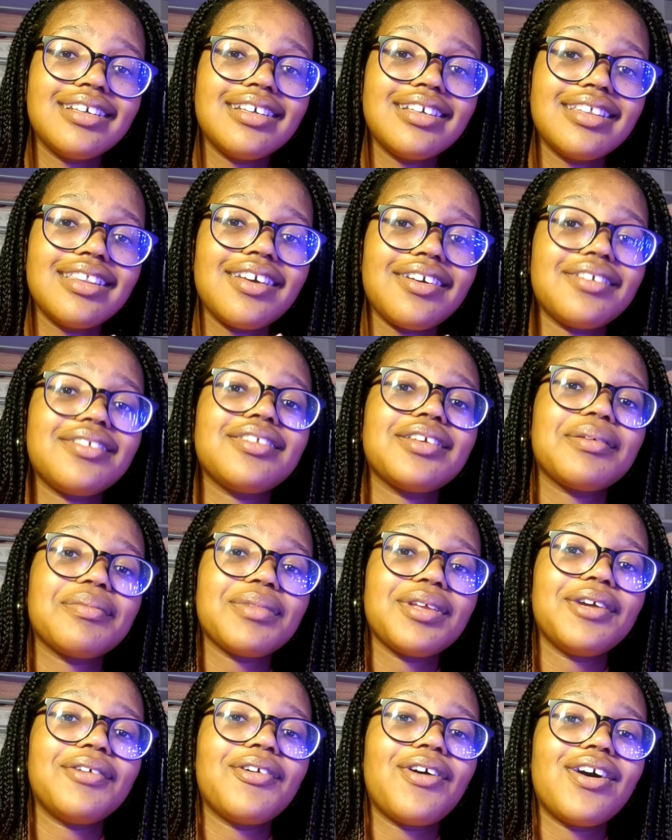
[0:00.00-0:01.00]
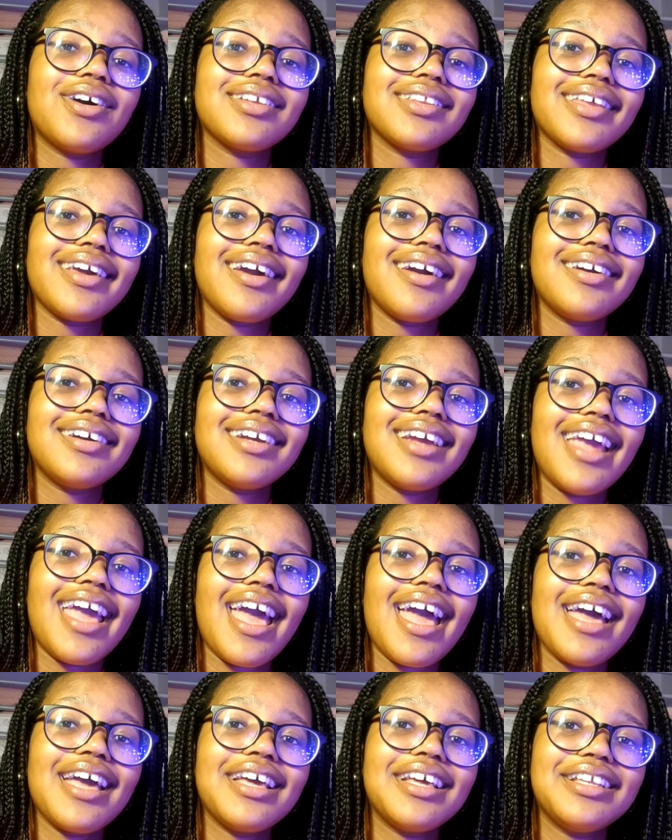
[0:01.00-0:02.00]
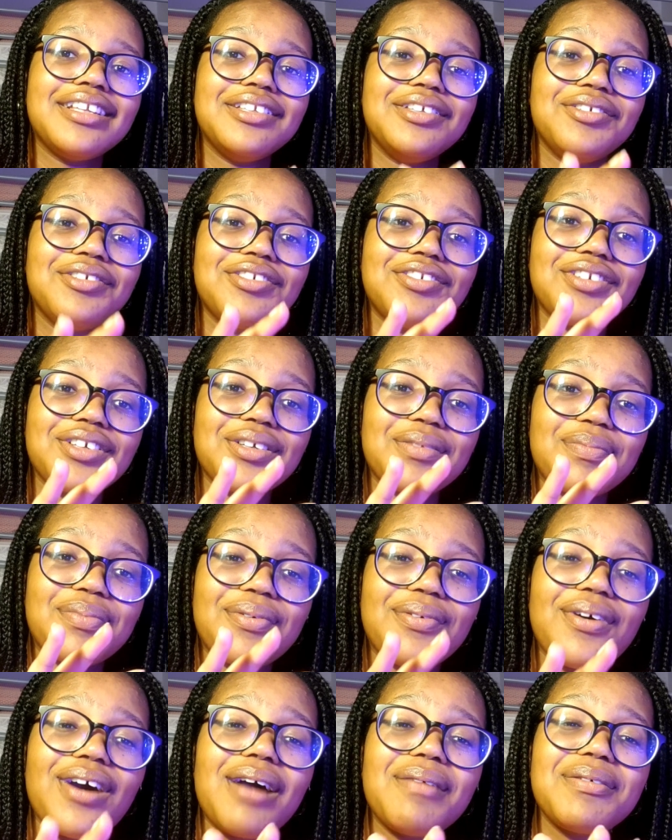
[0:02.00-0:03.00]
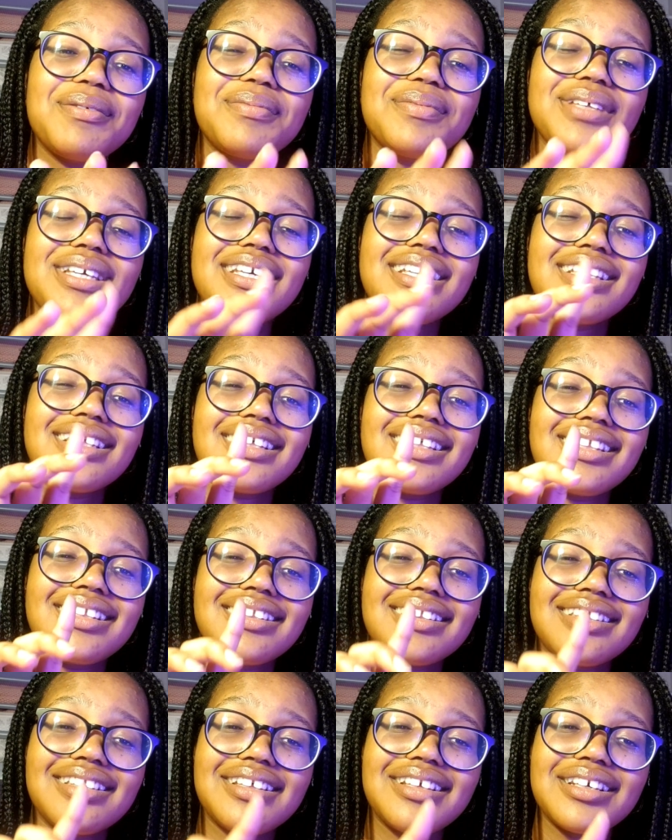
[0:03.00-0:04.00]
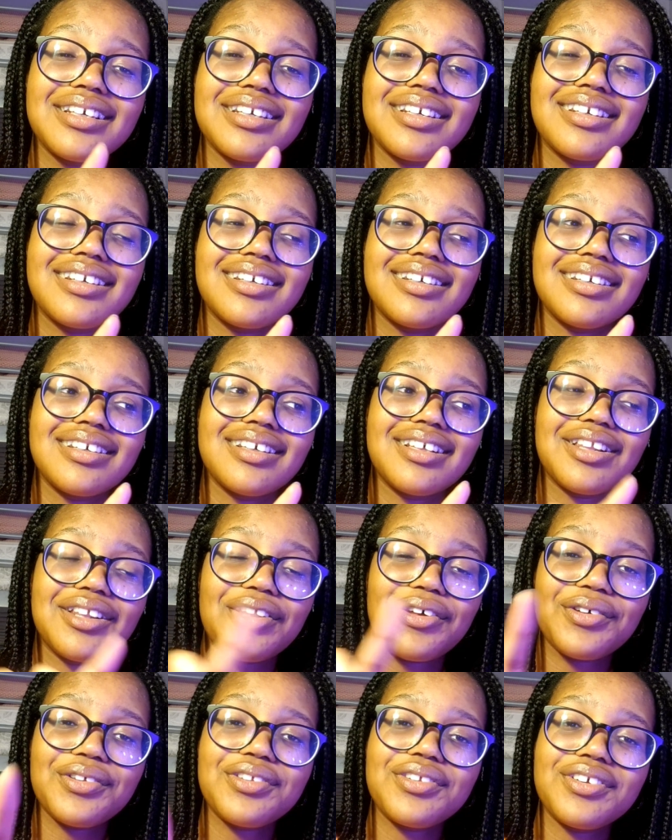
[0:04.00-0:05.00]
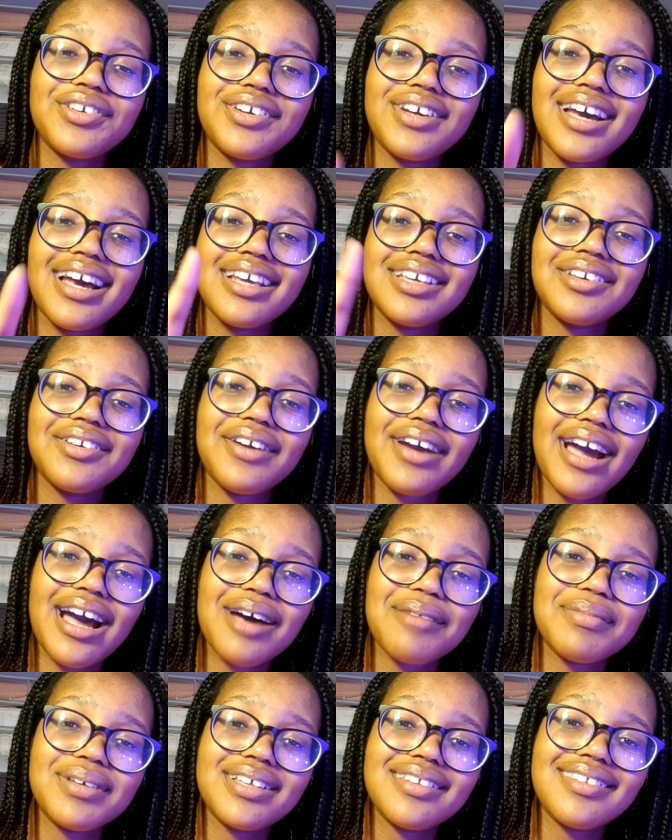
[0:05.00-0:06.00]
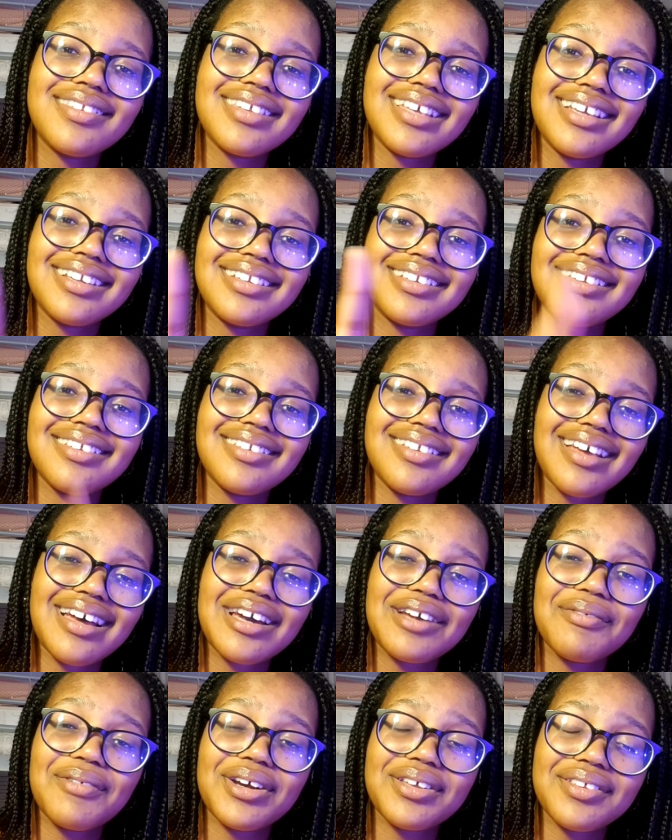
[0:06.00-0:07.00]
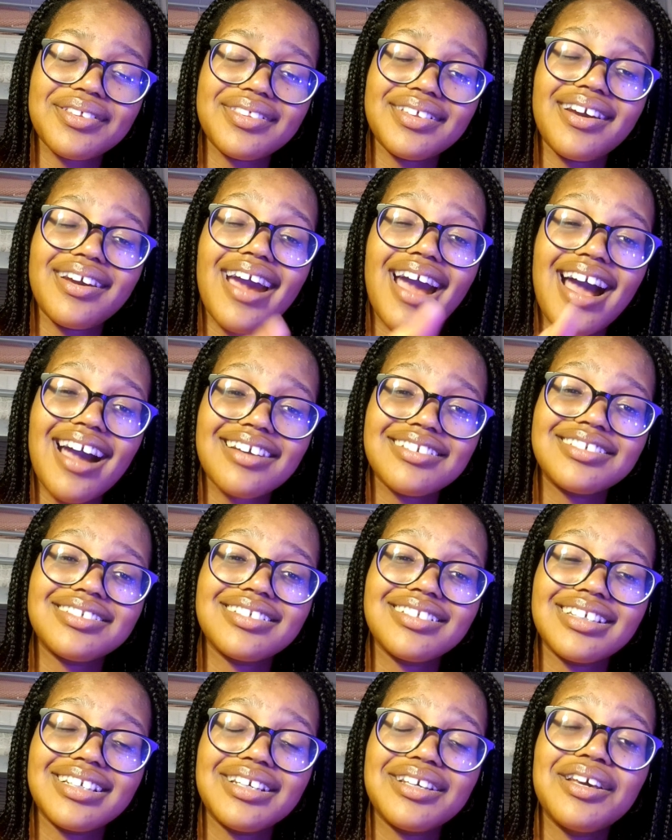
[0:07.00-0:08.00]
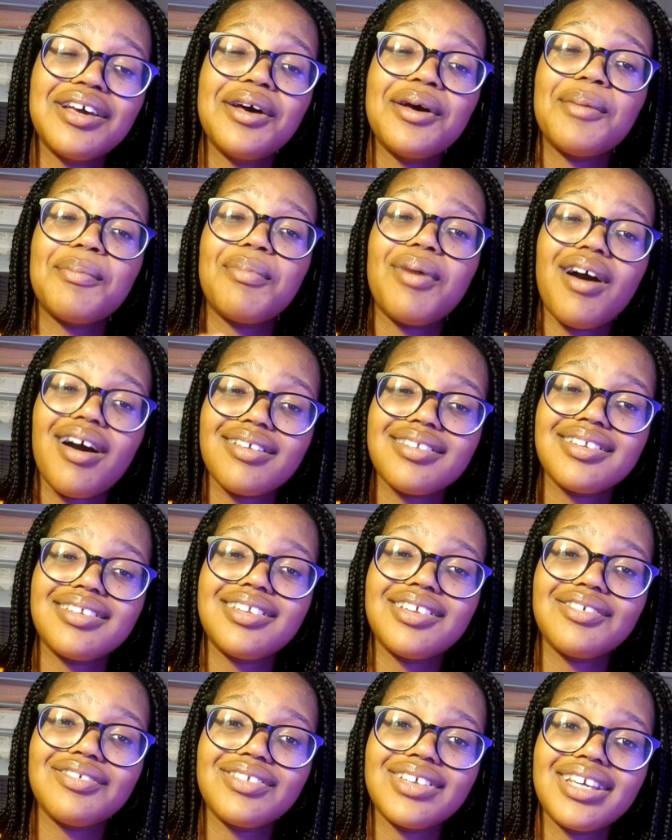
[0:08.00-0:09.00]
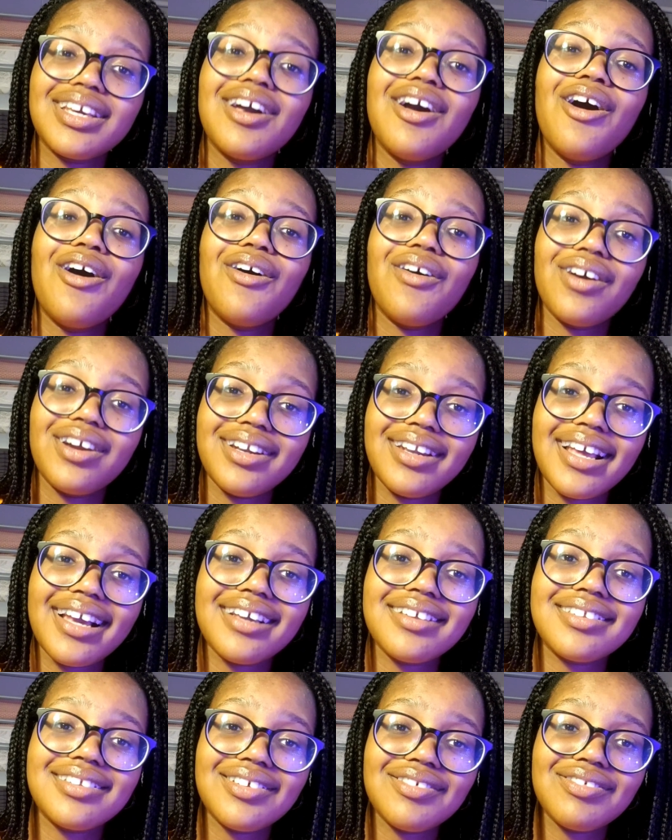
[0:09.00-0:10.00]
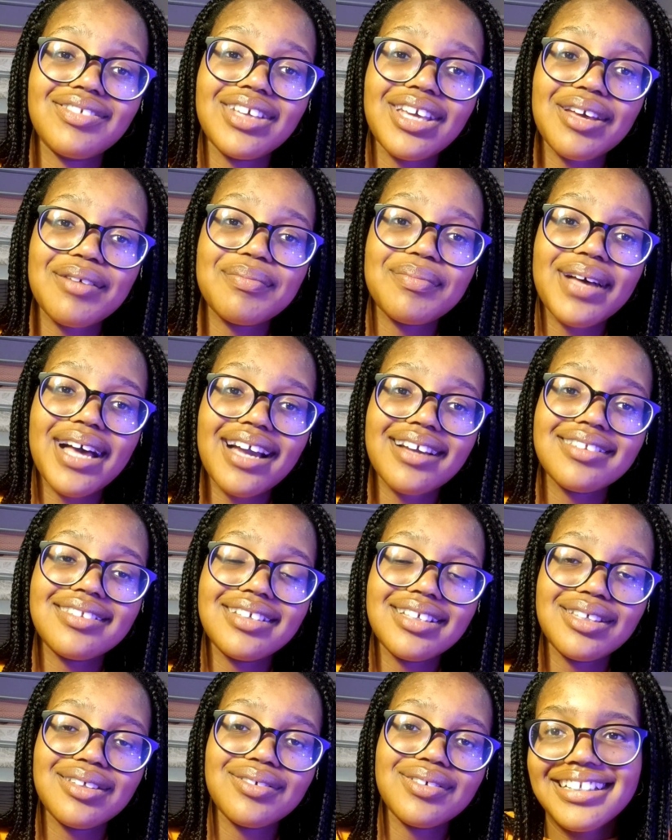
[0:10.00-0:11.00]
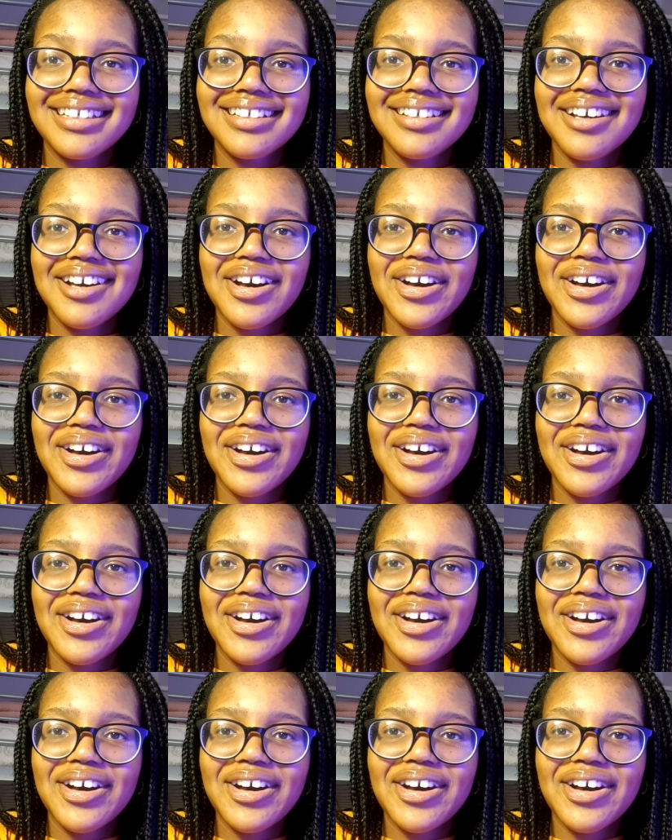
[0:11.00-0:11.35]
there's something wrong there. And you should probably look closer at your habits and decide whether they're actually positively or negatively impacting you.